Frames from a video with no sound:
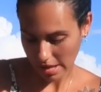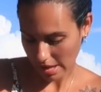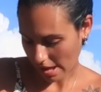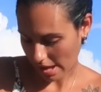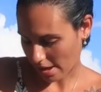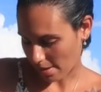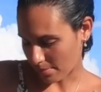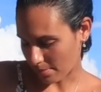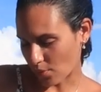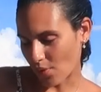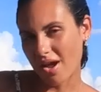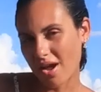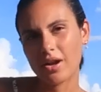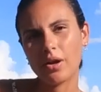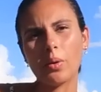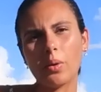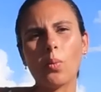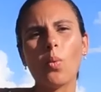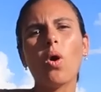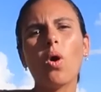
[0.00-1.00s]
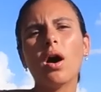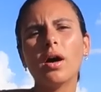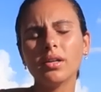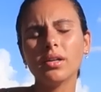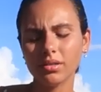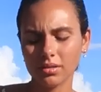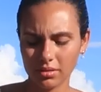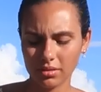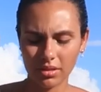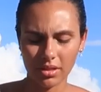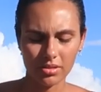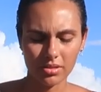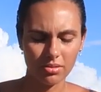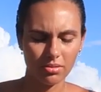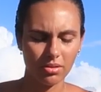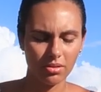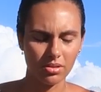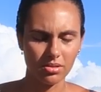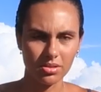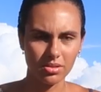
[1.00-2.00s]
I am wearing one, as
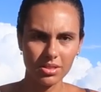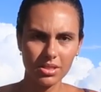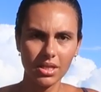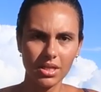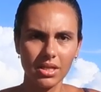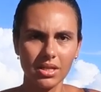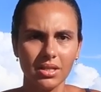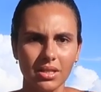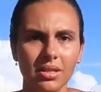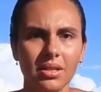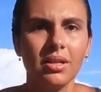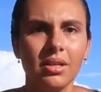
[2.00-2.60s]
you can see,